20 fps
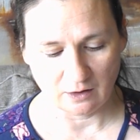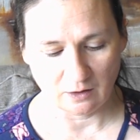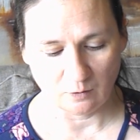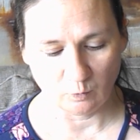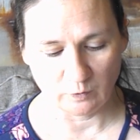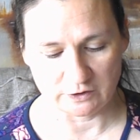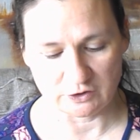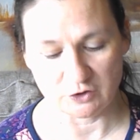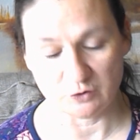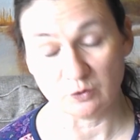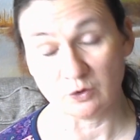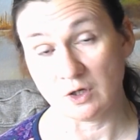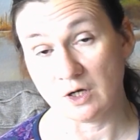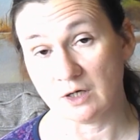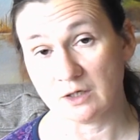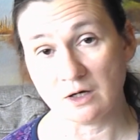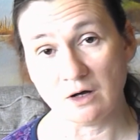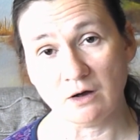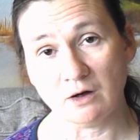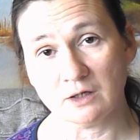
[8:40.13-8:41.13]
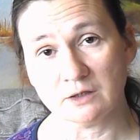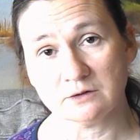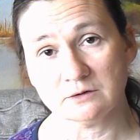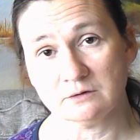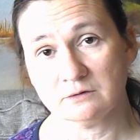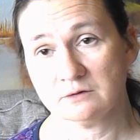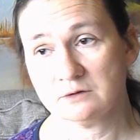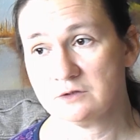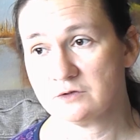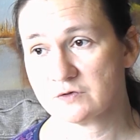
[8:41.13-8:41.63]
When you log
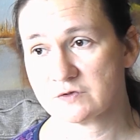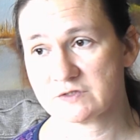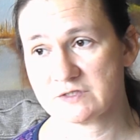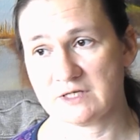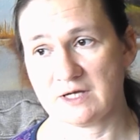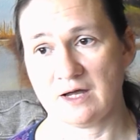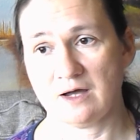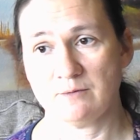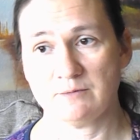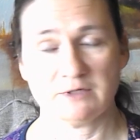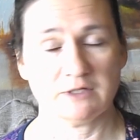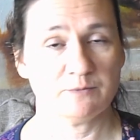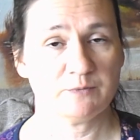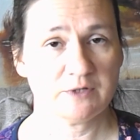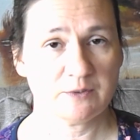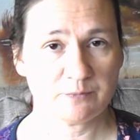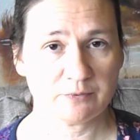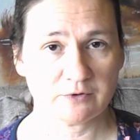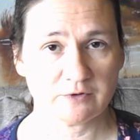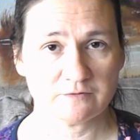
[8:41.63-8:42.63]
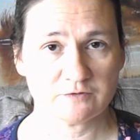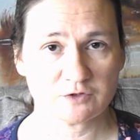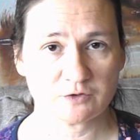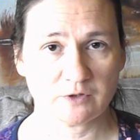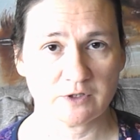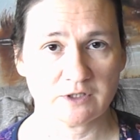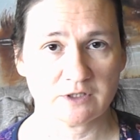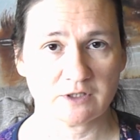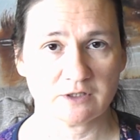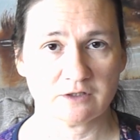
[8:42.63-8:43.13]
on, you'll see how many people have
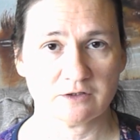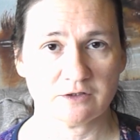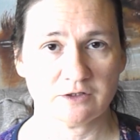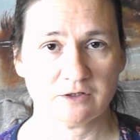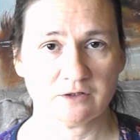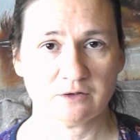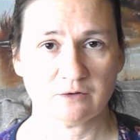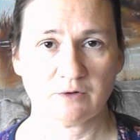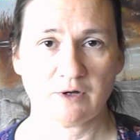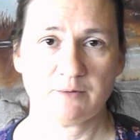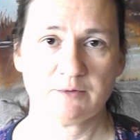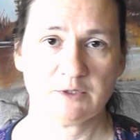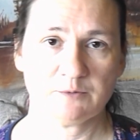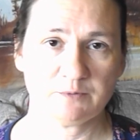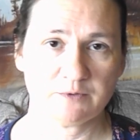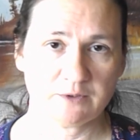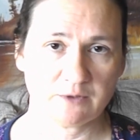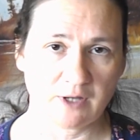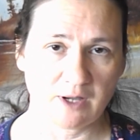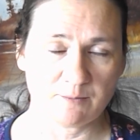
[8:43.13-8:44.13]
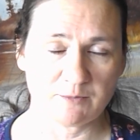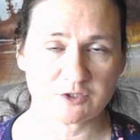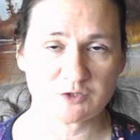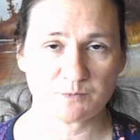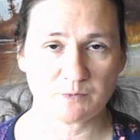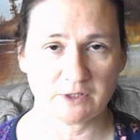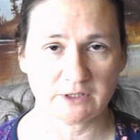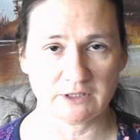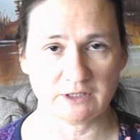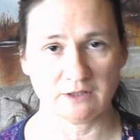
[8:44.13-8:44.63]
joined under you, how much
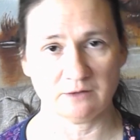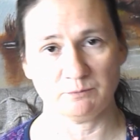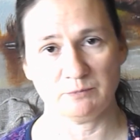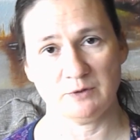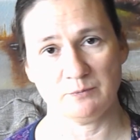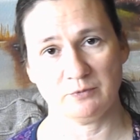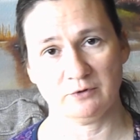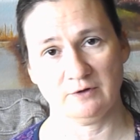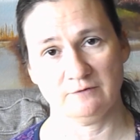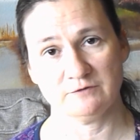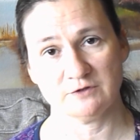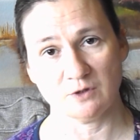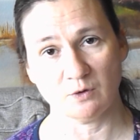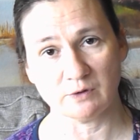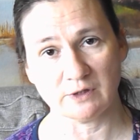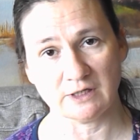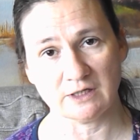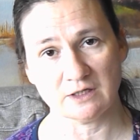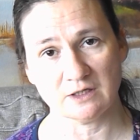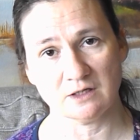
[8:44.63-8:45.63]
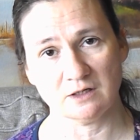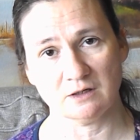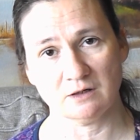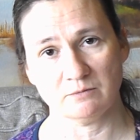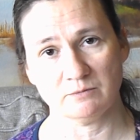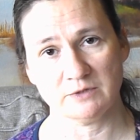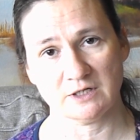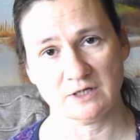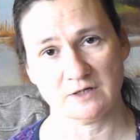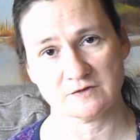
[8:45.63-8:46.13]
money people have donated
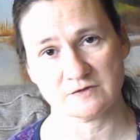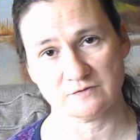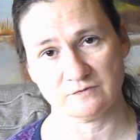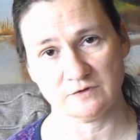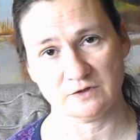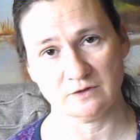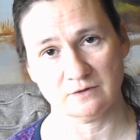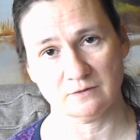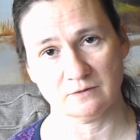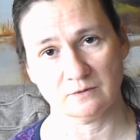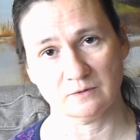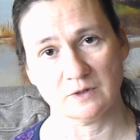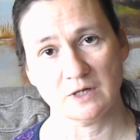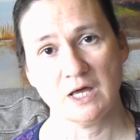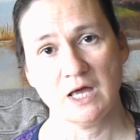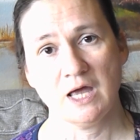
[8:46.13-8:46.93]
because of you,